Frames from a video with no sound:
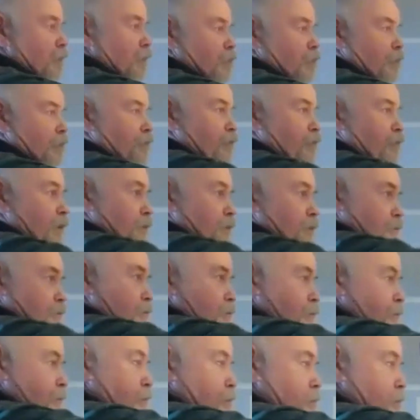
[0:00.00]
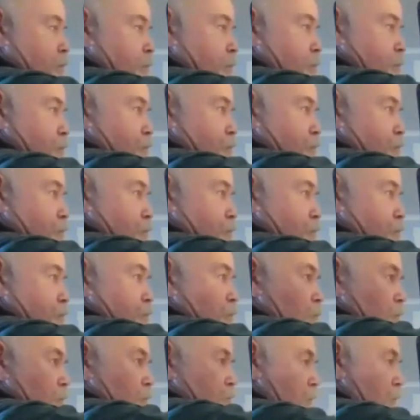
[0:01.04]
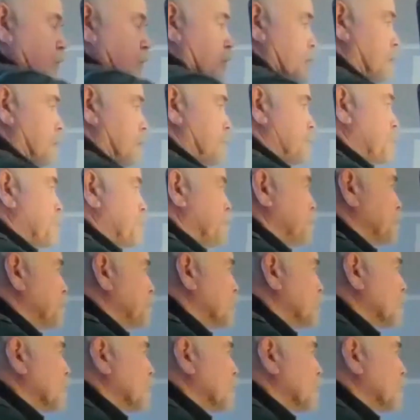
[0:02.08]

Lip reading: with fossil fuel emissions on one side